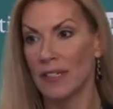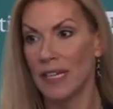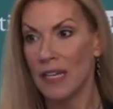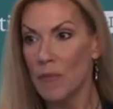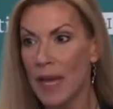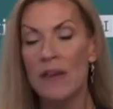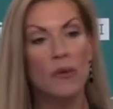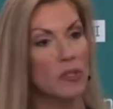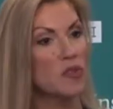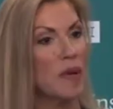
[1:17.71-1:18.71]
and men
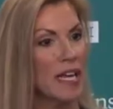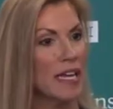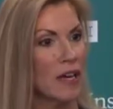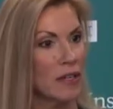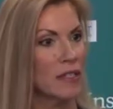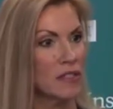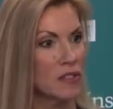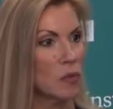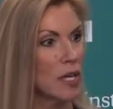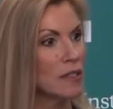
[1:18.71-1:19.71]
who are speaking out on this
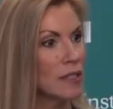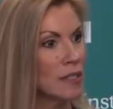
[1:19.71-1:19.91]
as well.